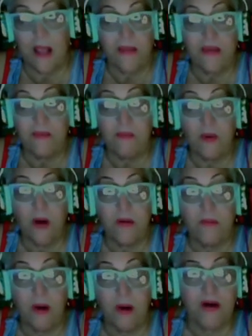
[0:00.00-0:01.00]
think
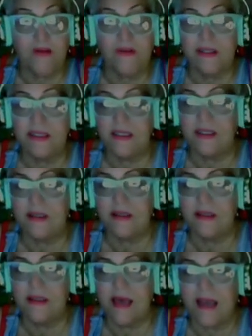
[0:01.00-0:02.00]
part of us
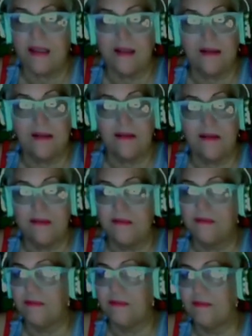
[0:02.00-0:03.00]
that
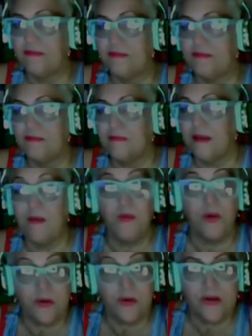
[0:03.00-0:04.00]
maybe
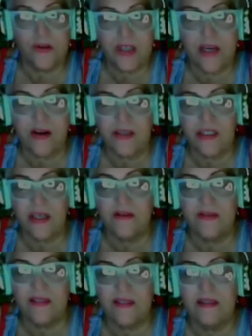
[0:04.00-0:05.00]
we don't understand
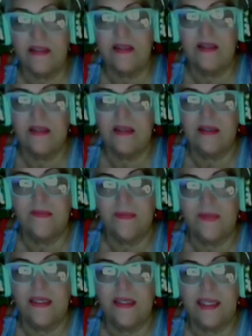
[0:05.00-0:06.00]
ourselves
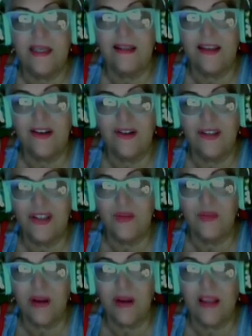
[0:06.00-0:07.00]
is telling your lizard
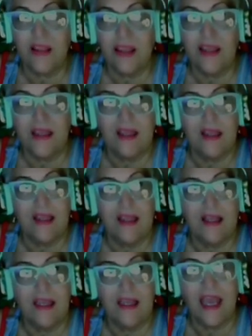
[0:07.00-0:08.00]
brain,
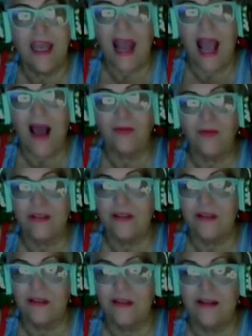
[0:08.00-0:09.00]
get out,
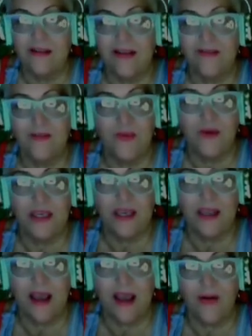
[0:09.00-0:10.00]
you know, like from the way,
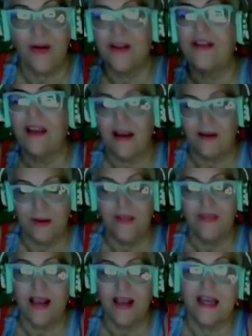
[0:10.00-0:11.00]
get out. Yeah. Well,
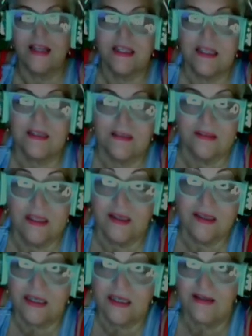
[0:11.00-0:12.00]
that kind of deal. And they'll
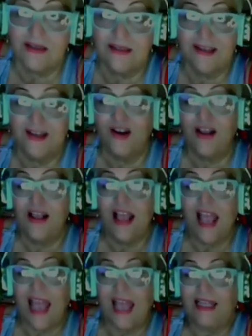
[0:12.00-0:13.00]
tell you, and you know,
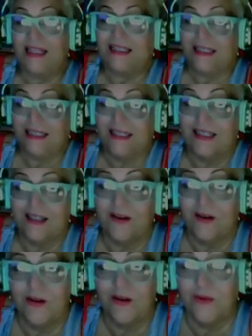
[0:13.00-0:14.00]

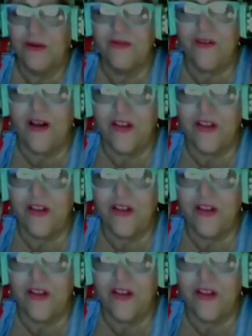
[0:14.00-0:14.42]
when you follow